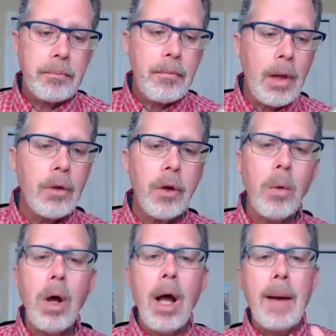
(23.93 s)
So
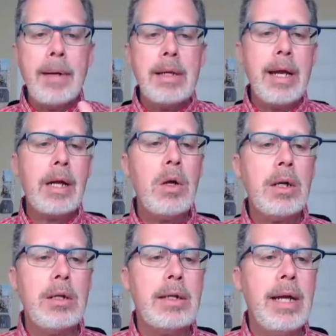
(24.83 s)
I'm going to take a look at
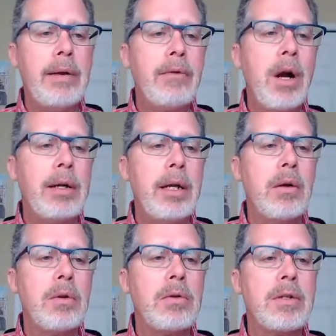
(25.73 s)
the data I've got here.
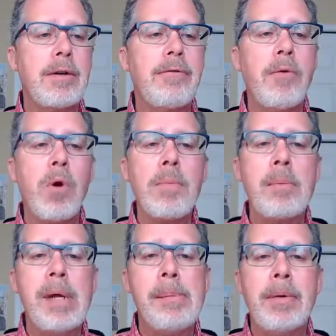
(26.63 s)
This is a form that
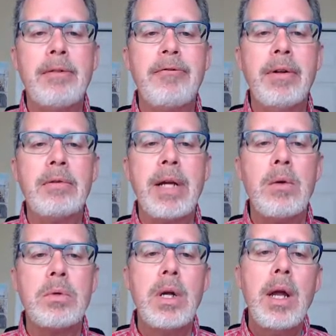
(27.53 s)
people have filled
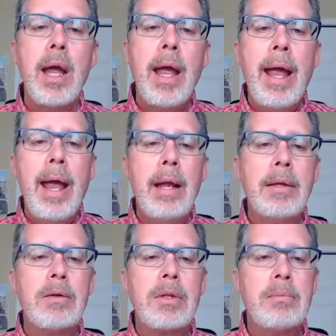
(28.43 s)
out, and
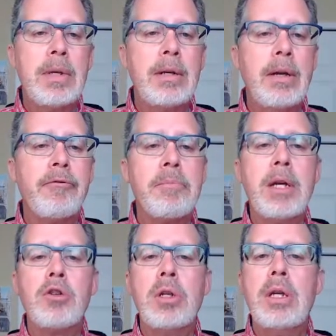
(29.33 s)
there's some
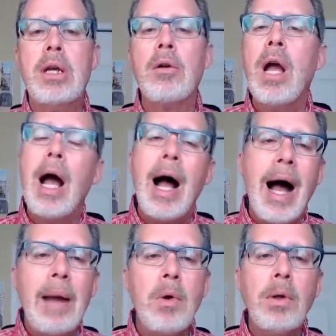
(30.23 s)
information in here.
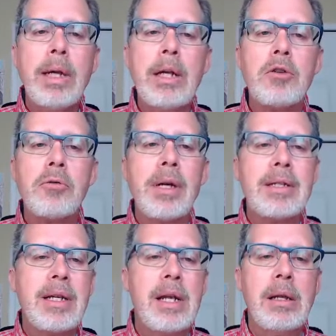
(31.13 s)
I'm only
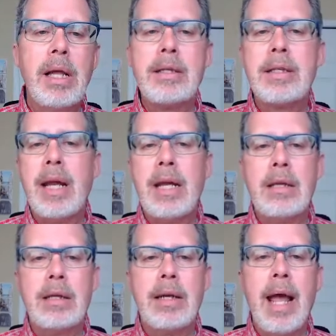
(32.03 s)
interested in, let's say,
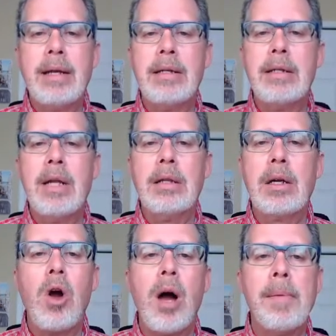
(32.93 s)
the candidate and the
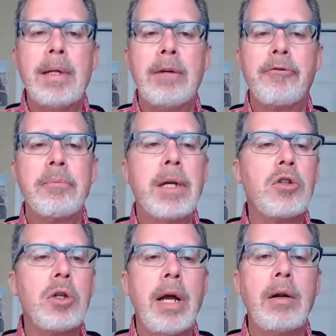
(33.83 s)
comment
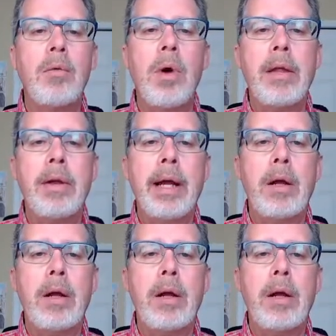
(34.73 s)
information. I don't want anything else.